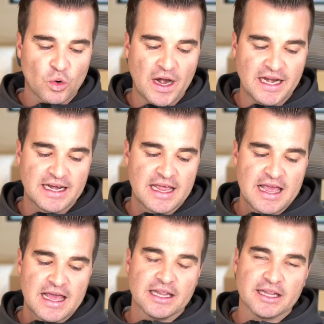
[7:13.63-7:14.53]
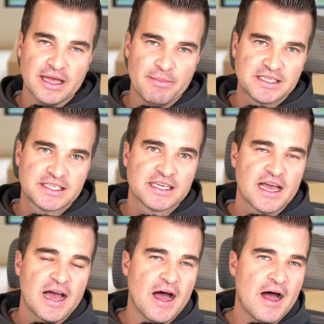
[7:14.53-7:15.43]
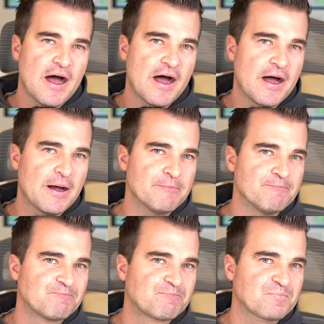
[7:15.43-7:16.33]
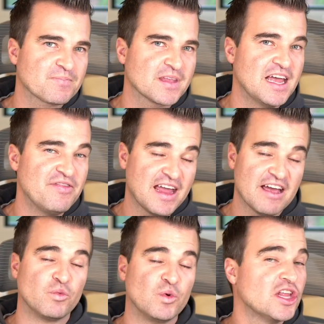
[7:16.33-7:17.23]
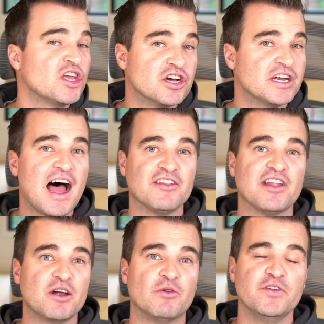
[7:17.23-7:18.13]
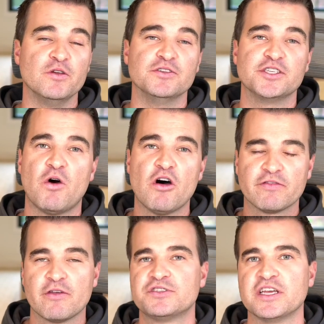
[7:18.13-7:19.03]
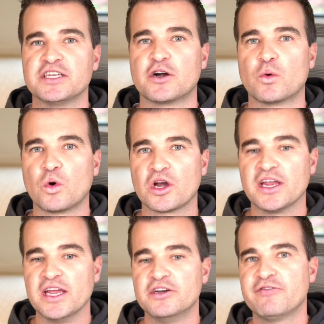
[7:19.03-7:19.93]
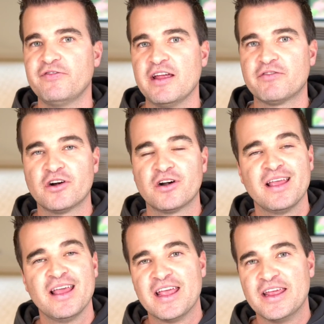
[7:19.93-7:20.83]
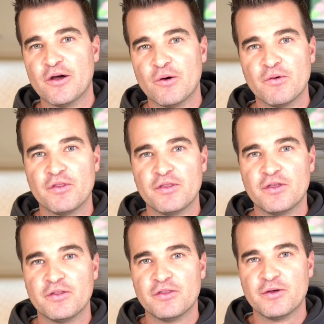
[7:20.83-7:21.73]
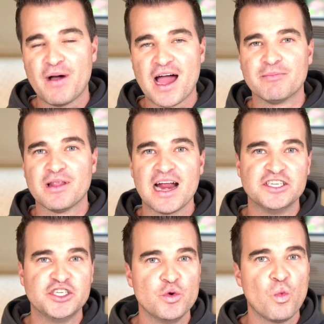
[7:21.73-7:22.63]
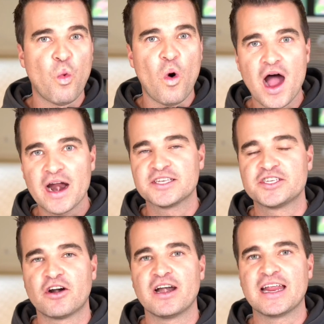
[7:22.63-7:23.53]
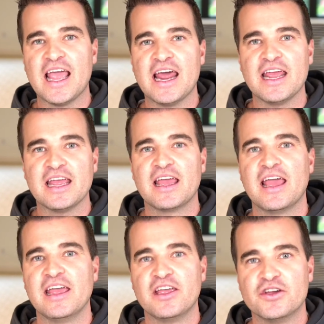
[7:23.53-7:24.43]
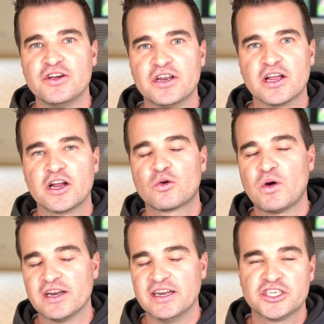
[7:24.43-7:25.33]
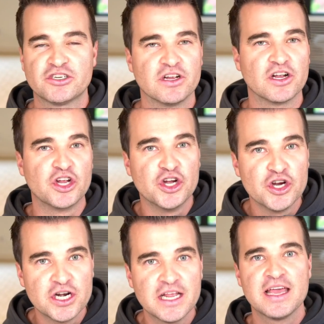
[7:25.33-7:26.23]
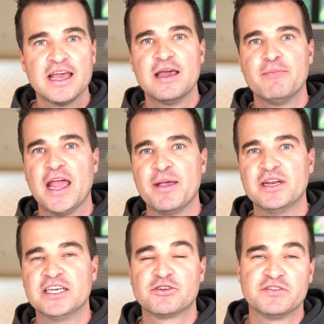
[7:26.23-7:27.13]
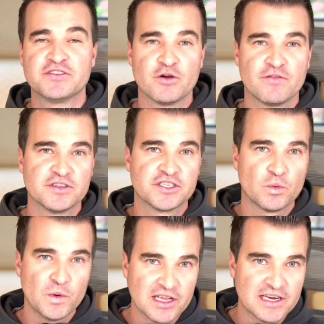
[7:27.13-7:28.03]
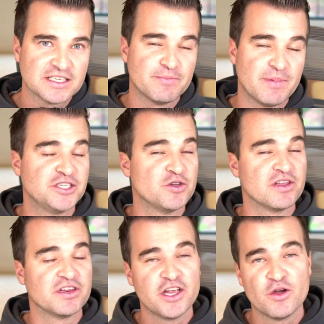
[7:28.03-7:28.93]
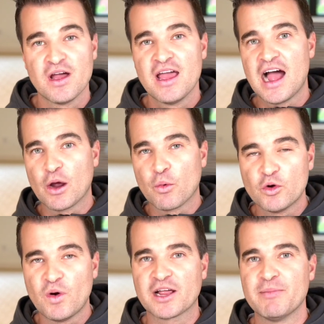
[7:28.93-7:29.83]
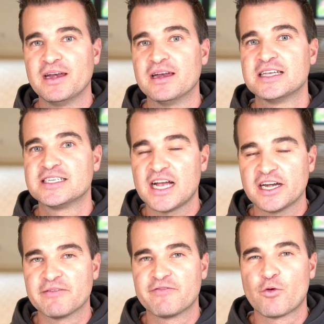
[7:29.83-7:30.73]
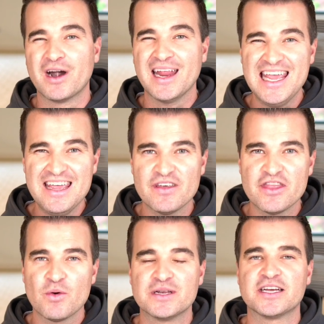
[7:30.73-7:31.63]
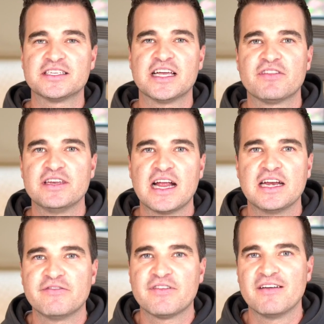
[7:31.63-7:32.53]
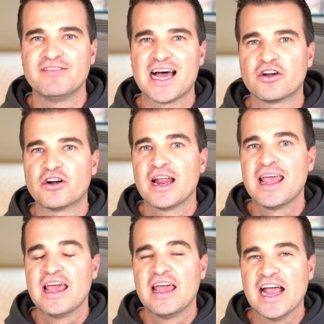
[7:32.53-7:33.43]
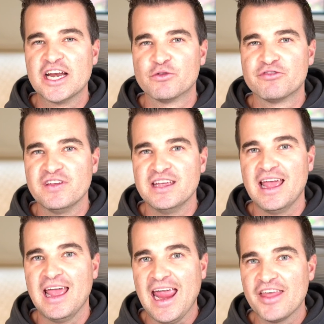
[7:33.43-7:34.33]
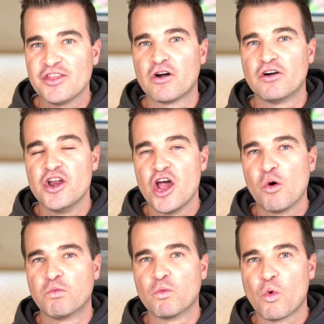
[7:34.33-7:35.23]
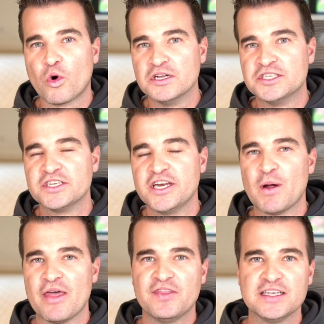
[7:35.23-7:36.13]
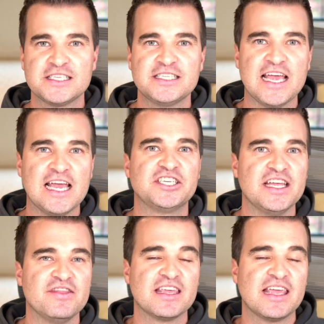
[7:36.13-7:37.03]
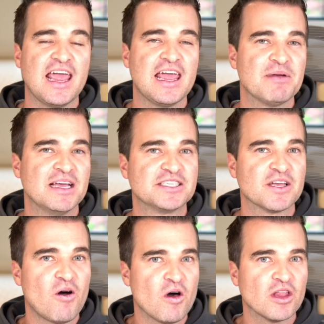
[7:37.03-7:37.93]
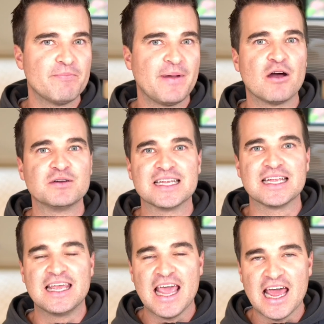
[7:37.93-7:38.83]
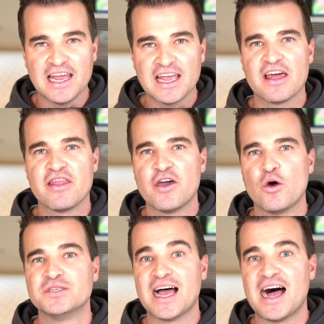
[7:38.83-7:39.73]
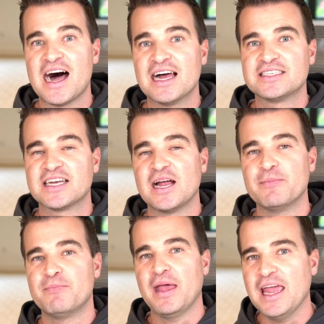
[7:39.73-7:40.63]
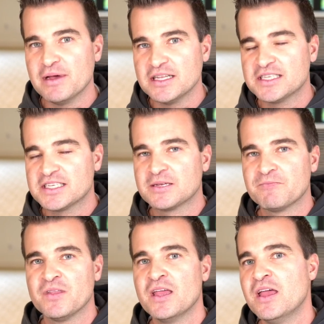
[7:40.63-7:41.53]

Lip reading: credit limit, and they have really good online reviews. So all of those things are working in your favor. You know, the bottom line is you want to start getting a good credit history, a good payment history. So if the Cerulean is the best you can do, I would recommend signing up for it, even though it does have the $95 annual fee and there are no rewards. You know, at this stage in the game, it's all about getting those on-time payments